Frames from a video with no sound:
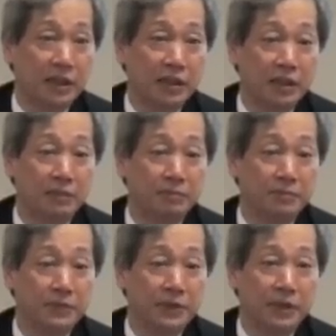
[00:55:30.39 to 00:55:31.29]

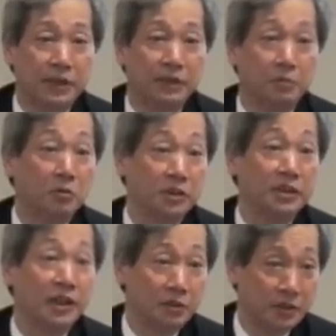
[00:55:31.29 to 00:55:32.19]
um, have
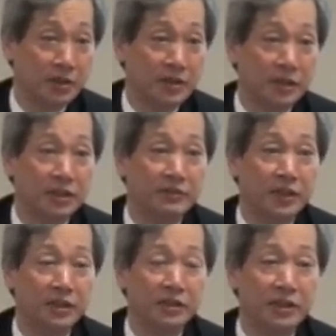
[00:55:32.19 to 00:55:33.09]
pointed out that
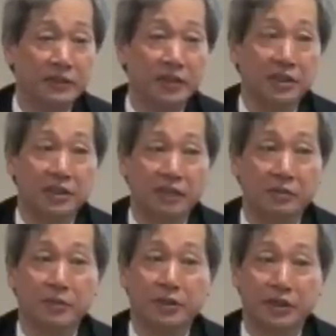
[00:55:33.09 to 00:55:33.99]
divided, divided
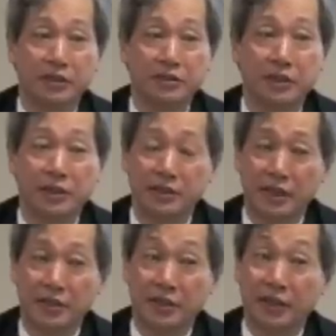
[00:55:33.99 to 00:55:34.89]
government in,
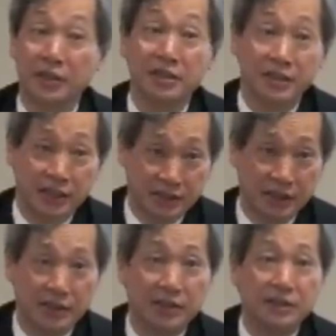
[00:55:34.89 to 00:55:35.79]
in the United
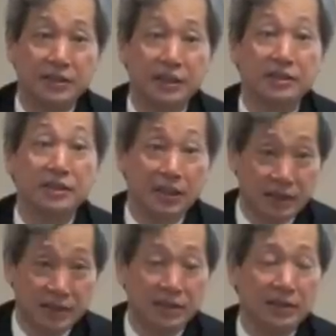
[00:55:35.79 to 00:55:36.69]
States did
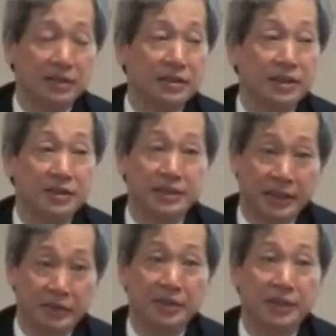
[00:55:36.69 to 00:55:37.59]
not
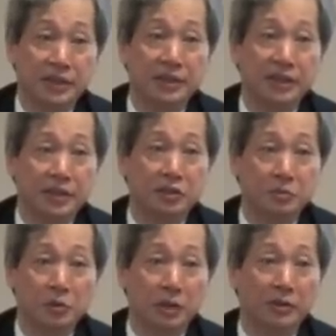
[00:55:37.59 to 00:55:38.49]
necessarily lead
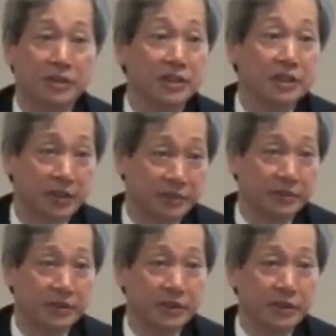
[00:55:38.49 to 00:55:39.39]
to polarization
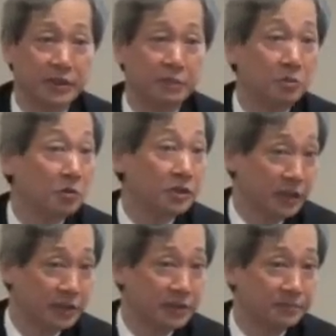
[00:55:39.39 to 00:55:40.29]
in
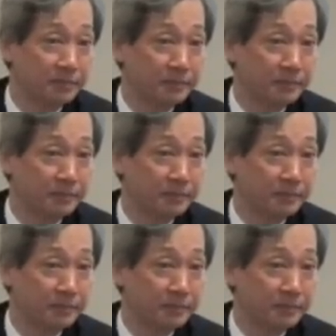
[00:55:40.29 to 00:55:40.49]
politics.